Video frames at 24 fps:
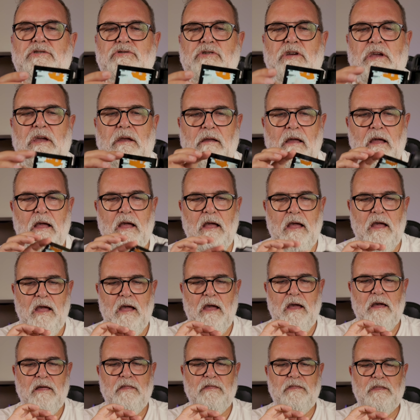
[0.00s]
okay?
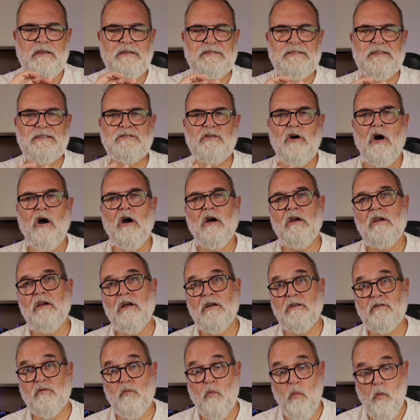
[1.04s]
This is a
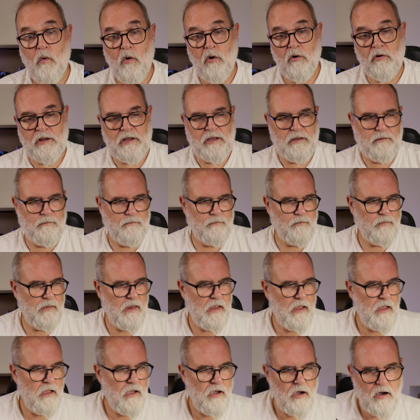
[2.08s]
highlight warning.
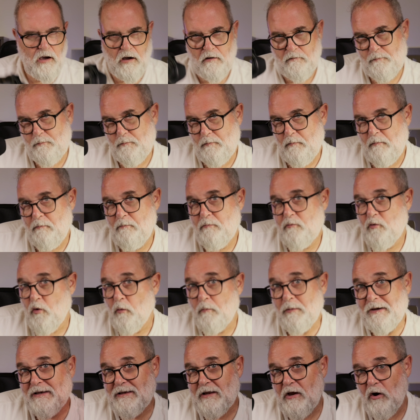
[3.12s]

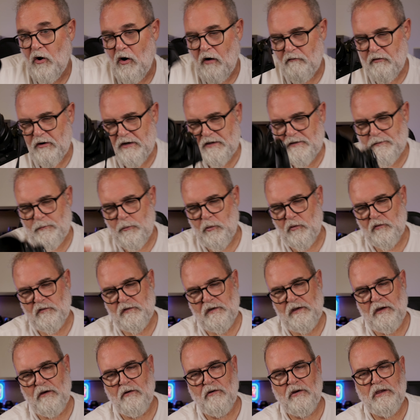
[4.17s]
Completely overexposed
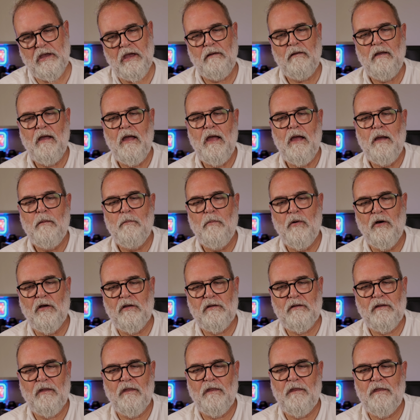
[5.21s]
here, okay? But
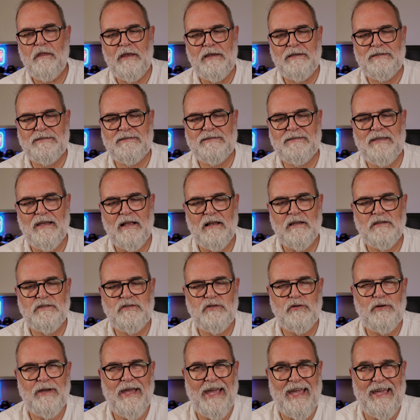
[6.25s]
this tells
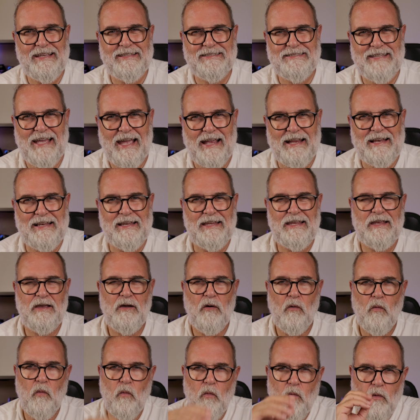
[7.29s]
you exactly
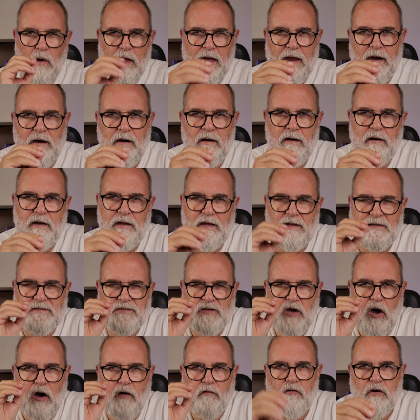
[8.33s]
where it's
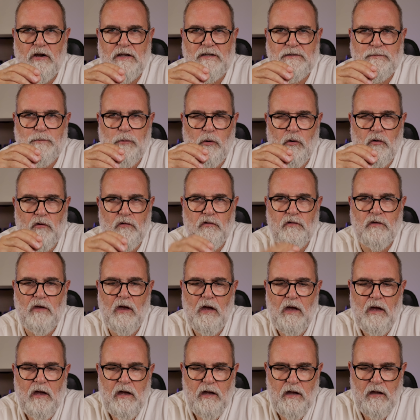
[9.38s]
overexposed.
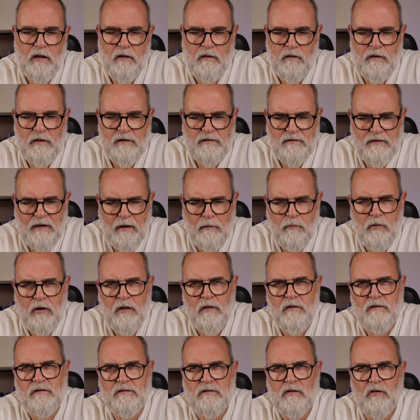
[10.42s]
In this camera,
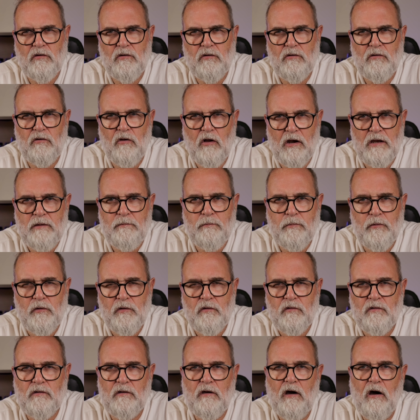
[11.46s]
this is on
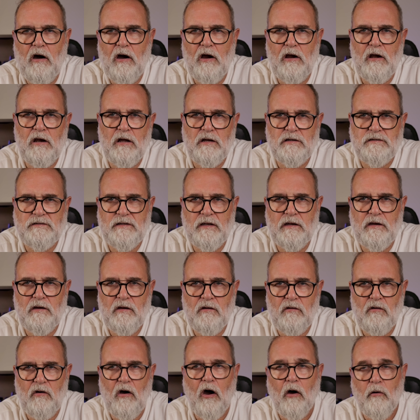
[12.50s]
Olympus, highlights in
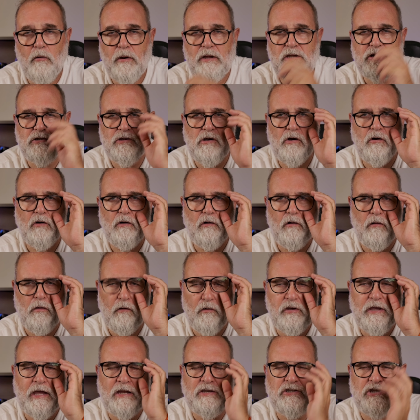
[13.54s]
orange, although
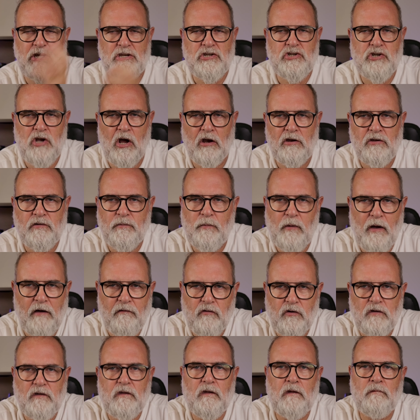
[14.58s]
you can change colors, but I've
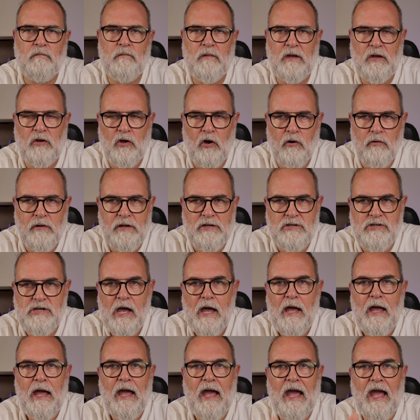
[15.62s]
got them in orange,
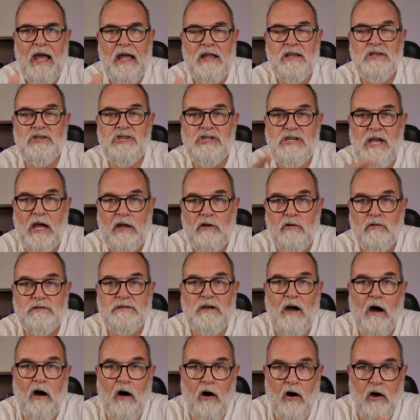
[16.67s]
and shadows
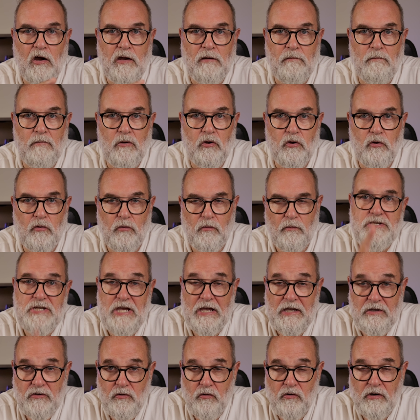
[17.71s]
are in blue.
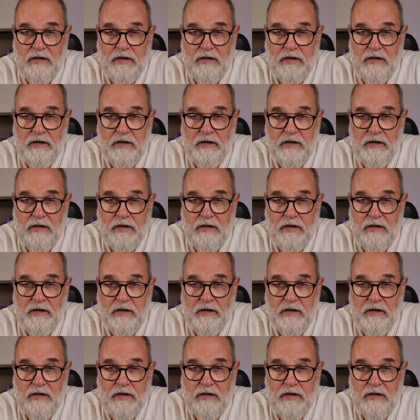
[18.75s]
Check your